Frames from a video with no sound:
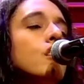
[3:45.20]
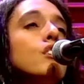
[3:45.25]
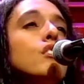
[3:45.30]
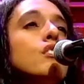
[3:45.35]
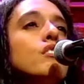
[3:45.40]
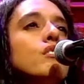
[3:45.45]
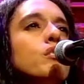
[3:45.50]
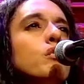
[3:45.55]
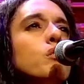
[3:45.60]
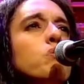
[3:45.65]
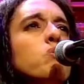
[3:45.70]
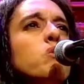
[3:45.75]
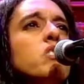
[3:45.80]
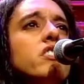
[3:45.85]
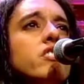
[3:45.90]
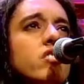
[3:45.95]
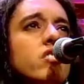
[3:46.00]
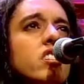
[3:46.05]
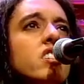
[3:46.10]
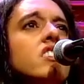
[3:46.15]
You're
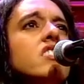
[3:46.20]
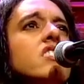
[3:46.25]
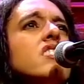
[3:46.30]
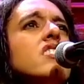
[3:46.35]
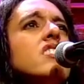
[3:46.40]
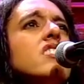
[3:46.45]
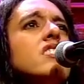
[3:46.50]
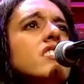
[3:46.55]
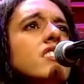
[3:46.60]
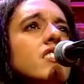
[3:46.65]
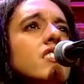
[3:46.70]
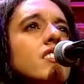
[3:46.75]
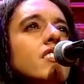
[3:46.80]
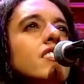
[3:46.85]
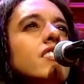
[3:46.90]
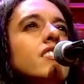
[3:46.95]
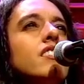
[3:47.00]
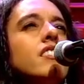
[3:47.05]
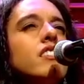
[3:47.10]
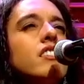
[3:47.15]

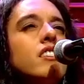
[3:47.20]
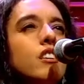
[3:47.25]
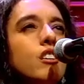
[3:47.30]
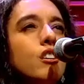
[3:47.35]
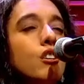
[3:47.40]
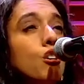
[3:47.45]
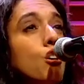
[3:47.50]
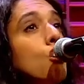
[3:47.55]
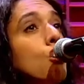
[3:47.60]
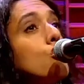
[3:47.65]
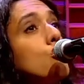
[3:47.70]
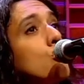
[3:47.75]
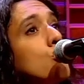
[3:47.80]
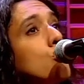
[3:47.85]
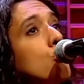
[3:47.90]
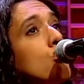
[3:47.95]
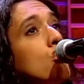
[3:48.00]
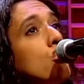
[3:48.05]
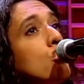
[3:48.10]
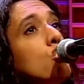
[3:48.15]
wondering,
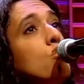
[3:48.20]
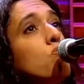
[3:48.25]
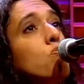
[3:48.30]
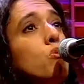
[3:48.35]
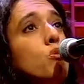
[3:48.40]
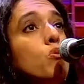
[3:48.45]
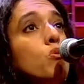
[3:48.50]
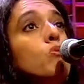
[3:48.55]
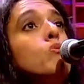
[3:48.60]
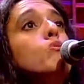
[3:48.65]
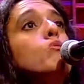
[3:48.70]
should you move